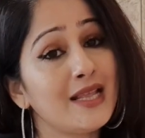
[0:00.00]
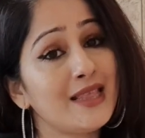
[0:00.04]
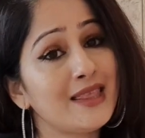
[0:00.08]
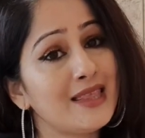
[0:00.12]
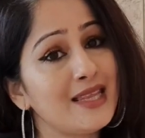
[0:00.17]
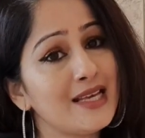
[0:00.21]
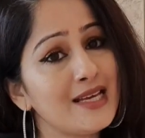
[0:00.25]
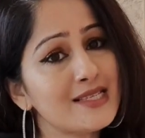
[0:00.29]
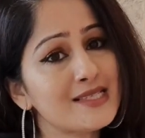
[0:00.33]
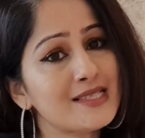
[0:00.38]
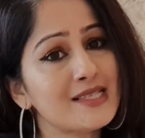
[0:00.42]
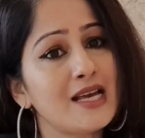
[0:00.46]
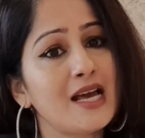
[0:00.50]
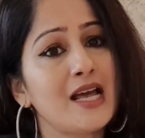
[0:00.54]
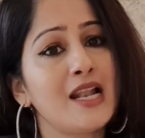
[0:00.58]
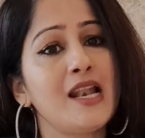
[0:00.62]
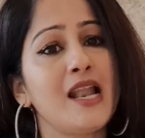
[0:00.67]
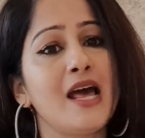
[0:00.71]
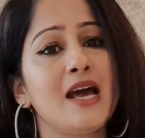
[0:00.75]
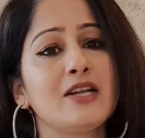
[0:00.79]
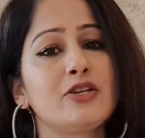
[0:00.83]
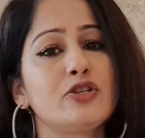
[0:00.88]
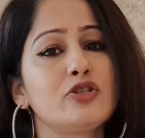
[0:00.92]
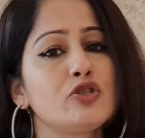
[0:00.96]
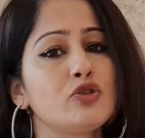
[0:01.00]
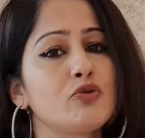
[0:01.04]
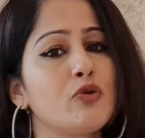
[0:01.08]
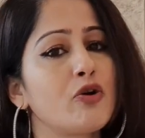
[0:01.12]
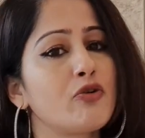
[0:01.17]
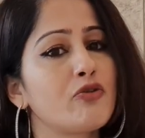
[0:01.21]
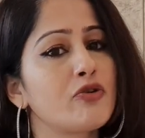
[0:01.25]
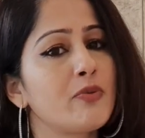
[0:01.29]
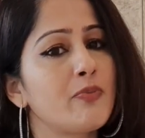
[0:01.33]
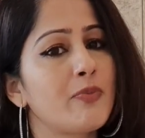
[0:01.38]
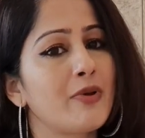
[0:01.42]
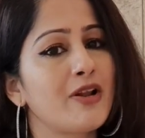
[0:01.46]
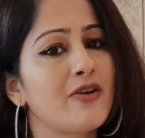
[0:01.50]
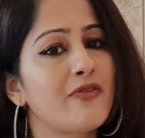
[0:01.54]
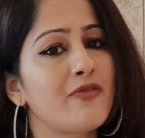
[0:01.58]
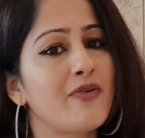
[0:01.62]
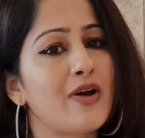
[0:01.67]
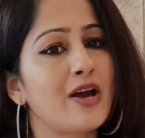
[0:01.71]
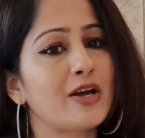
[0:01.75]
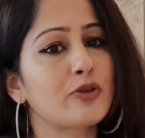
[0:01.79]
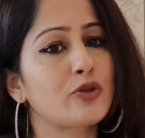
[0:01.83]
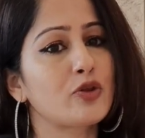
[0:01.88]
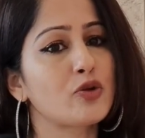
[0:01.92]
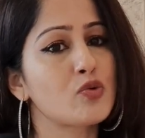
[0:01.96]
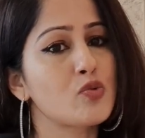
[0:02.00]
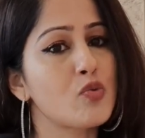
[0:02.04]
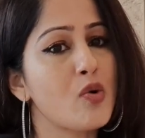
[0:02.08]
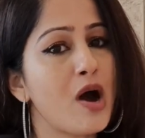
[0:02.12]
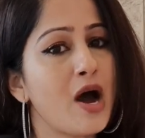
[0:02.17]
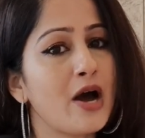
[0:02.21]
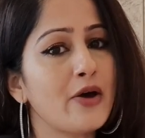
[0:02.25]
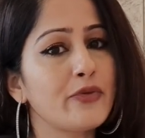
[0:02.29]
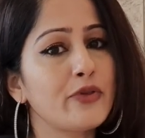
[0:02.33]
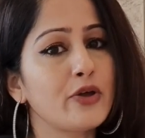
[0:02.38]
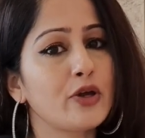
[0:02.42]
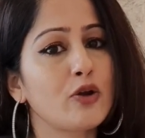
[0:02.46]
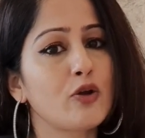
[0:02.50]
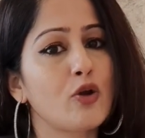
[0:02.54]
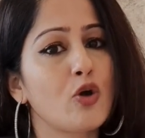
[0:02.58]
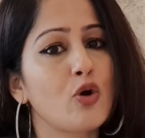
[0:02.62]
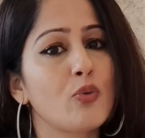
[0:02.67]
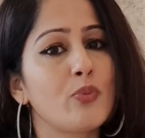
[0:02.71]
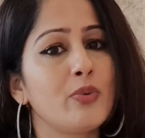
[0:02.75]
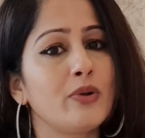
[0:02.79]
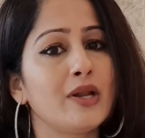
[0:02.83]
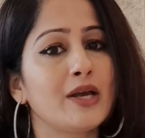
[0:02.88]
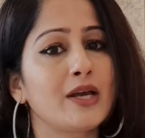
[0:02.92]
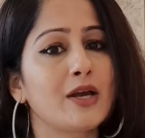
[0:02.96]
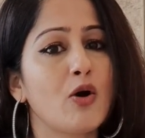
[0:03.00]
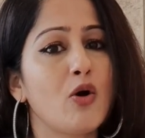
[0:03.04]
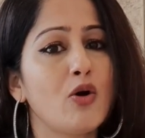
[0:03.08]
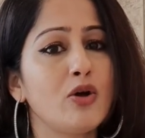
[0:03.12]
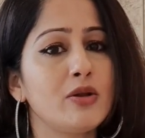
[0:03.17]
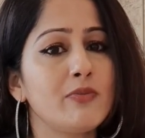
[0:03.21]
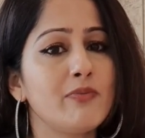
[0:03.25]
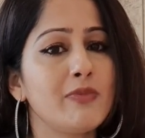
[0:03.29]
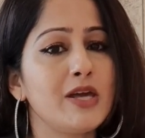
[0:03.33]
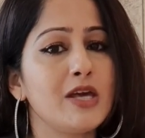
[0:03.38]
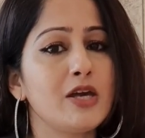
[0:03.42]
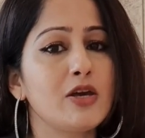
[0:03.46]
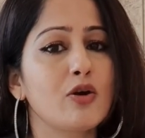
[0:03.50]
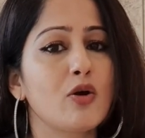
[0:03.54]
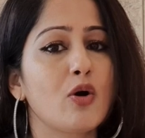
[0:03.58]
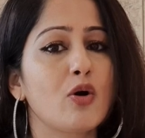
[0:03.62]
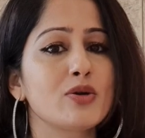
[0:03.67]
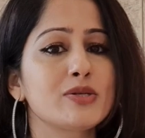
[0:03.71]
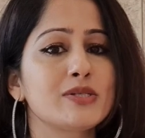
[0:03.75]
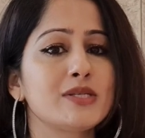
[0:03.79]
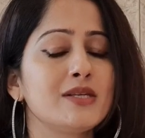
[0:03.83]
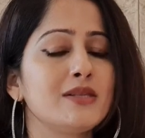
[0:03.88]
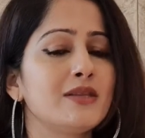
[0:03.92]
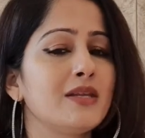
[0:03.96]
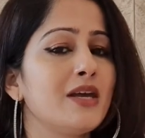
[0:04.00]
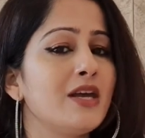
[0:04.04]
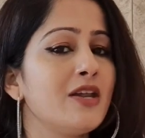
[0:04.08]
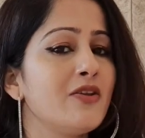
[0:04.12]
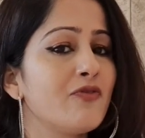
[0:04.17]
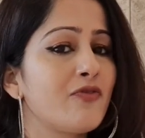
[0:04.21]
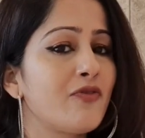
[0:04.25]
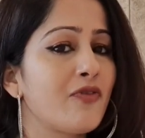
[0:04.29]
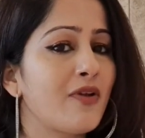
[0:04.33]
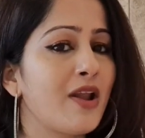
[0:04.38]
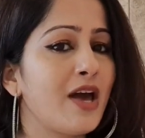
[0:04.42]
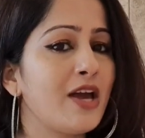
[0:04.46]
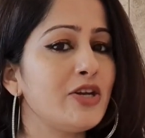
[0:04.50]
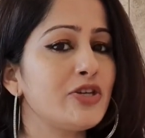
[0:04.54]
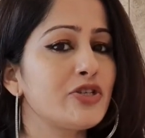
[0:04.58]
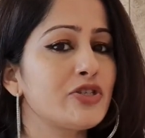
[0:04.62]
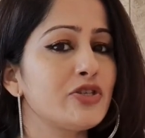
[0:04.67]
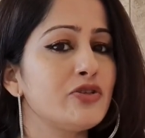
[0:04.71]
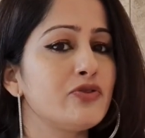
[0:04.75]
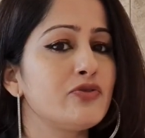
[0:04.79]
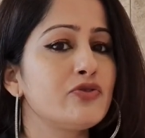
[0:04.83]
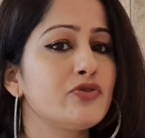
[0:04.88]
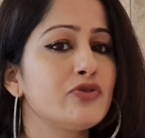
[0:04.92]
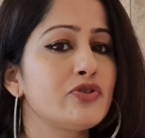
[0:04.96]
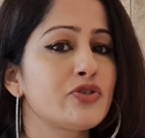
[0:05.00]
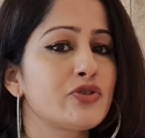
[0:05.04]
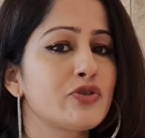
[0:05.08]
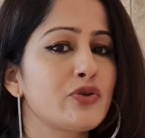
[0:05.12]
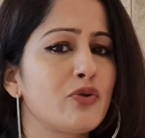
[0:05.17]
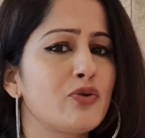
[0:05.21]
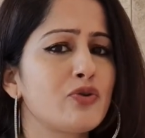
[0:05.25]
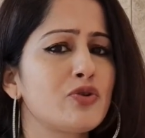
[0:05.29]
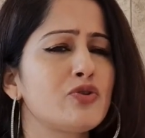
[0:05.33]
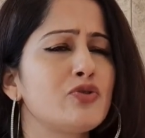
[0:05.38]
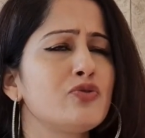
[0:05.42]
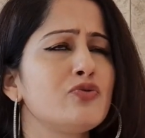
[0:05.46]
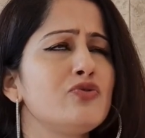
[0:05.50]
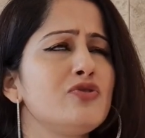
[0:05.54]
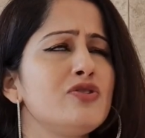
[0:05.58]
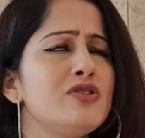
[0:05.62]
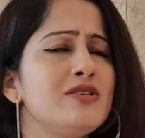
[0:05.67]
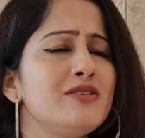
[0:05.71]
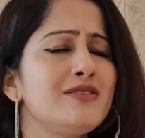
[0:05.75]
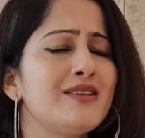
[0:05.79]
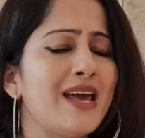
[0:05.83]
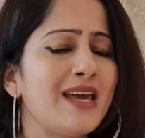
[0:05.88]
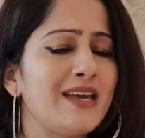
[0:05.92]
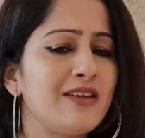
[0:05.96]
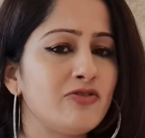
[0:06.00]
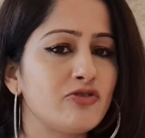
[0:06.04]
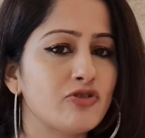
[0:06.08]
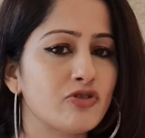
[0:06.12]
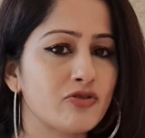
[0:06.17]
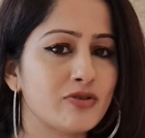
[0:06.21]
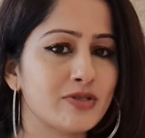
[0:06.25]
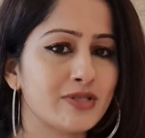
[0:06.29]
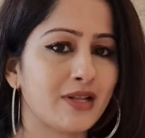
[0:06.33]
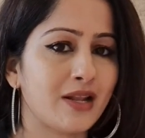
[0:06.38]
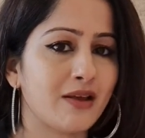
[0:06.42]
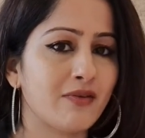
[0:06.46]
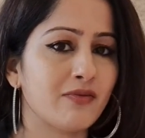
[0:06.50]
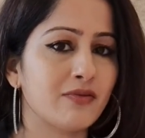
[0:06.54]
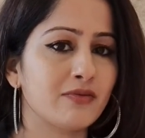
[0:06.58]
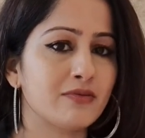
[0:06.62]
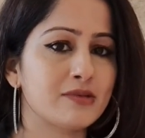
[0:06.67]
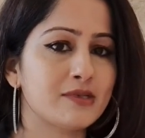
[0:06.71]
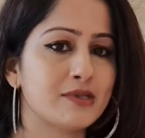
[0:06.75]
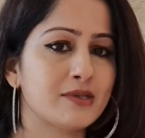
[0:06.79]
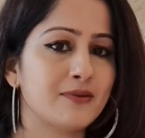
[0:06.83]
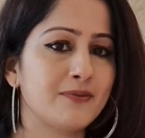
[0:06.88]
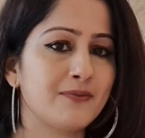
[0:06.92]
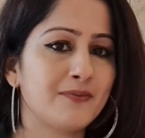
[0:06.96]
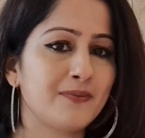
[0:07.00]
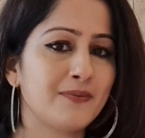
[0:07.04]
This led to a ripple effect throughout the global economy, causing the inflation to soar to dangerous levels.